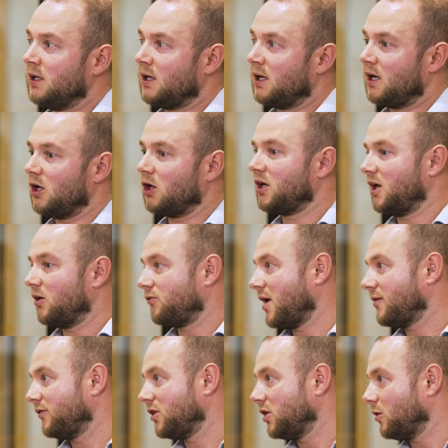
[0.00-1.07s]
Looking at
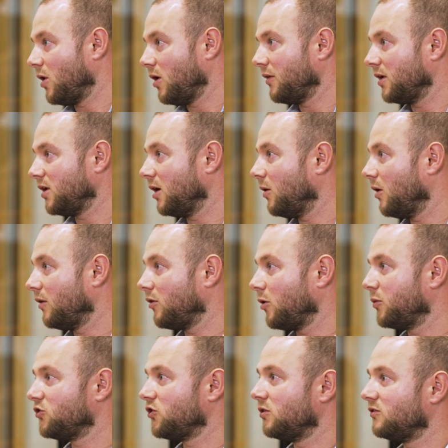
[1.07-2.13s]
revenue, are there
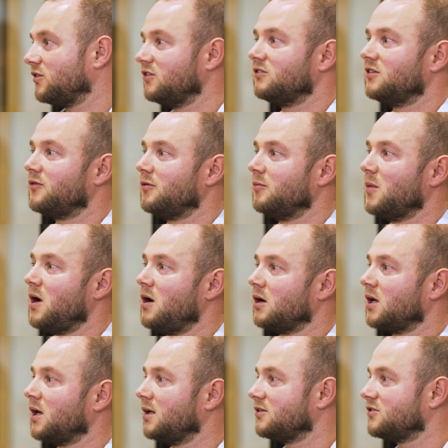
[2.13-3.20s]
opportunities in different
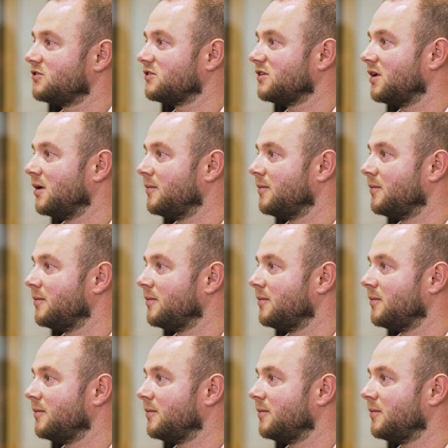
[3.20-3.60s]
markets?